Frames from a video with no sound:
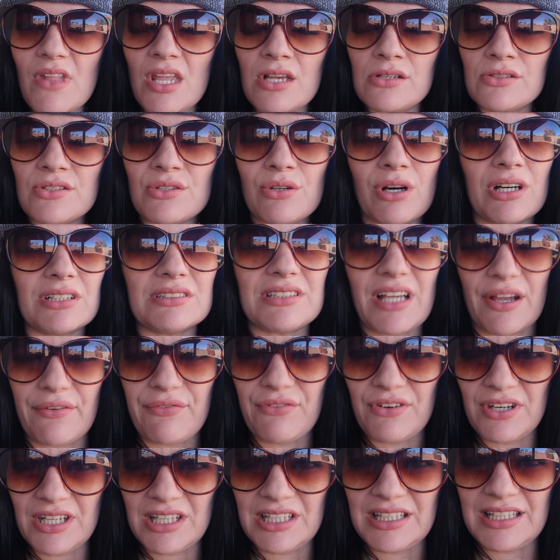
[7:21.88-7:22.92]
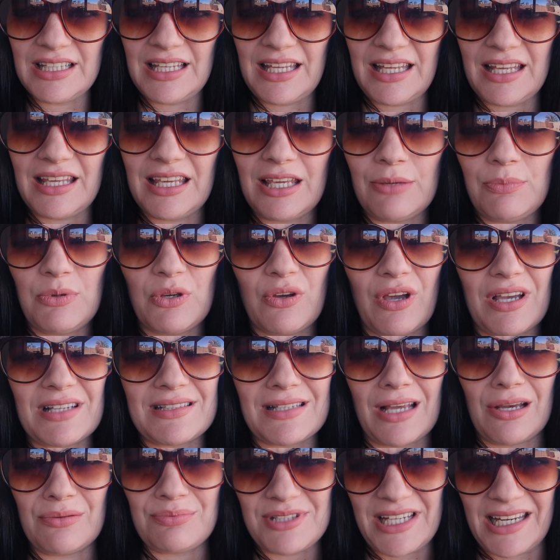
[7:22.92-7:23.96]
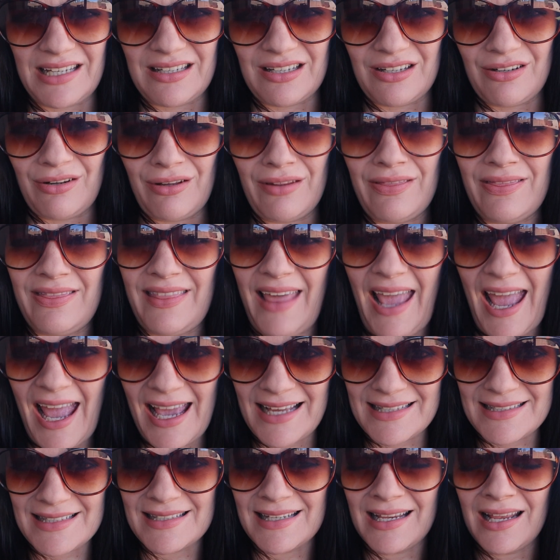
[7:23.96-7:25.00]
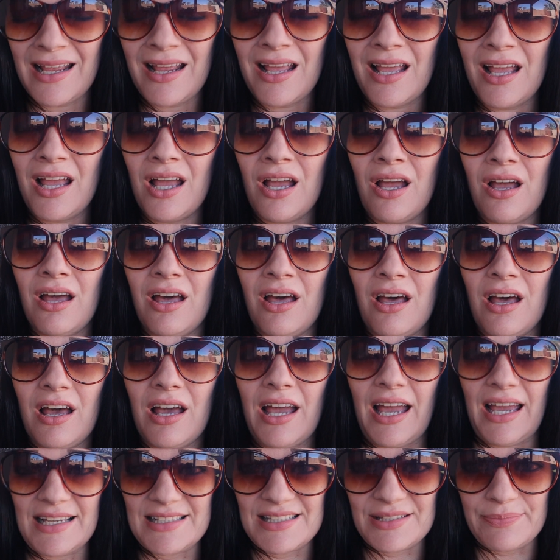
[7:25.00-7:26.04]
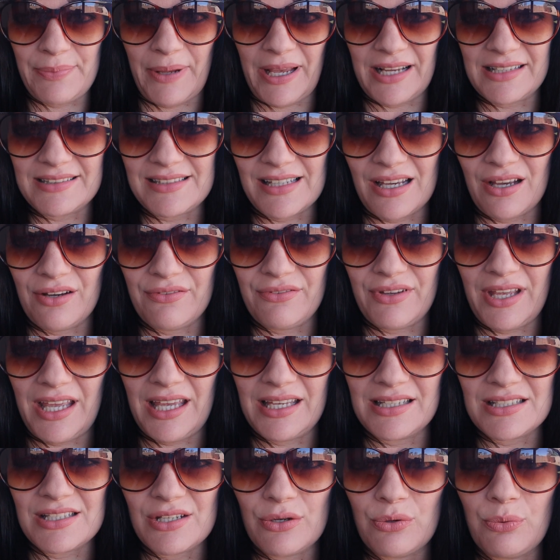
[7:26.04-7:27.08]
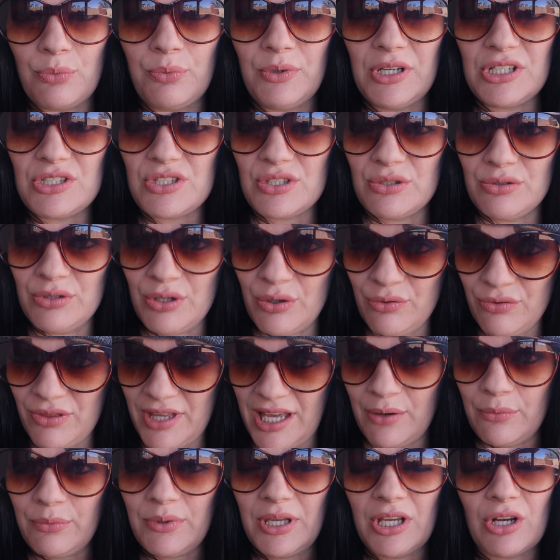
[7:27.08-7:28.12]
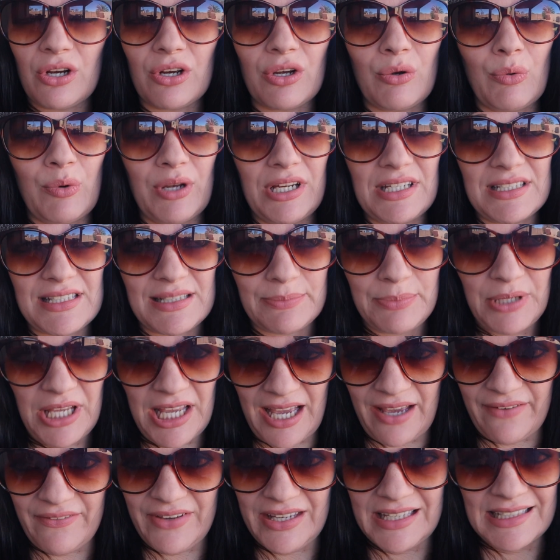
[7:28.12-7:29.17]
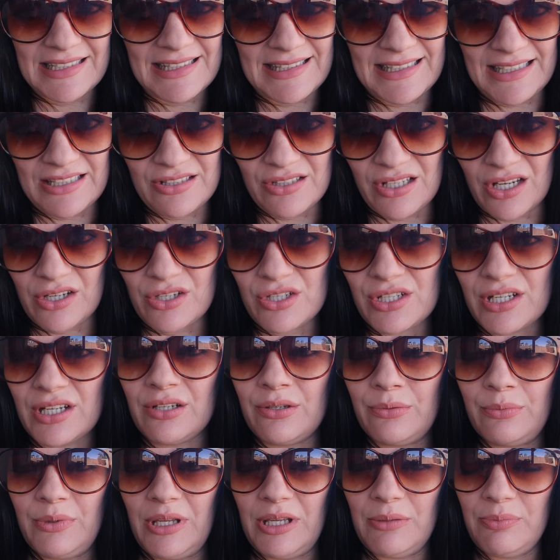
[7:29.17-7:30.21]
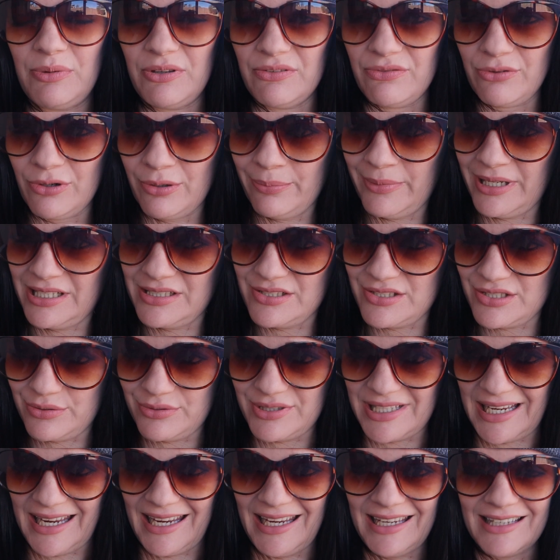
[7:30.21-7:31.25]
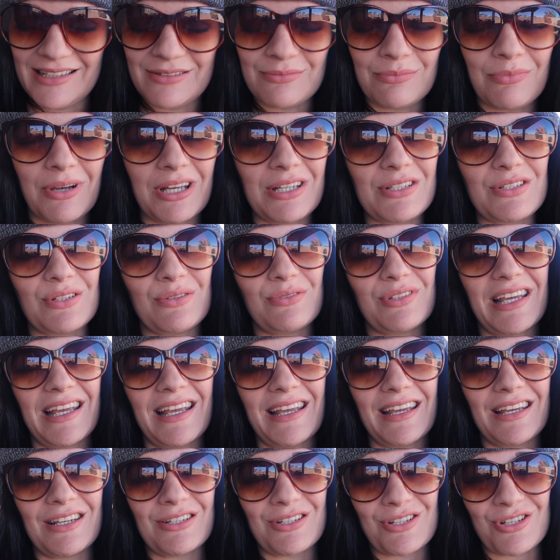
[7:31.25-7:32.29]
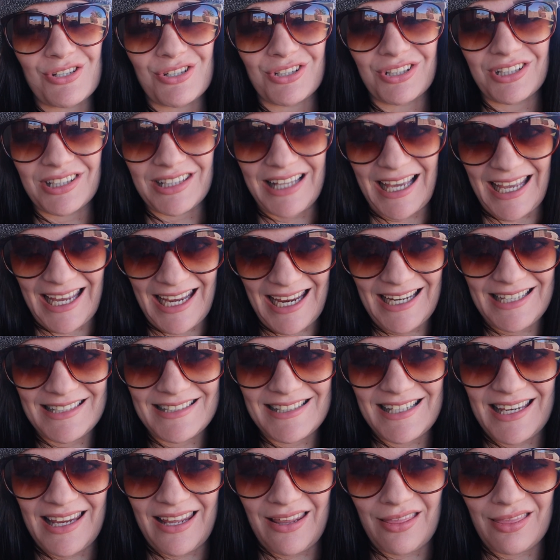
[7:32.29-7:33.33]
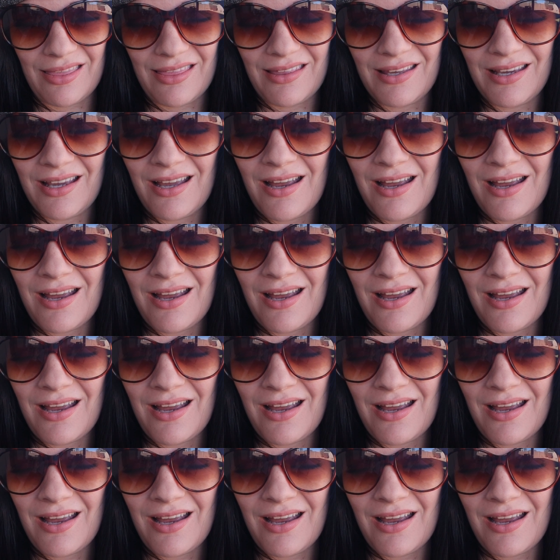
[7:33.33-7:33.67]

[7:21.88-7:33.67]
So I'll definitely keep you guys updated on that aspect of it. We do know that we are going to be having a C-section a week before my due date. My due date is July 18th.